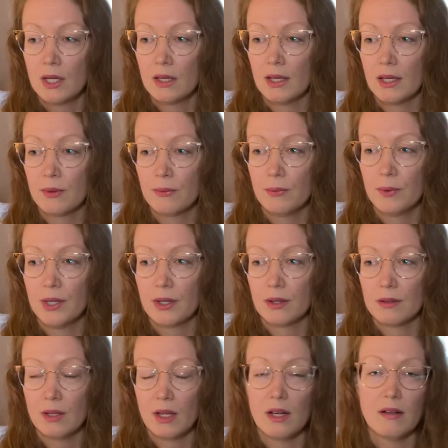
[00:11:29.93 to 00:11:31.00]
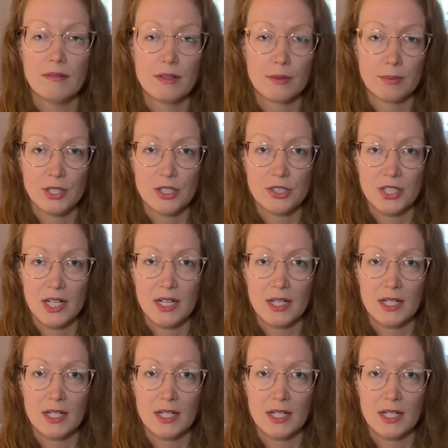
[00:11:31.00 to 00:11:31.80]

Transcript: like we are loved and appreciated.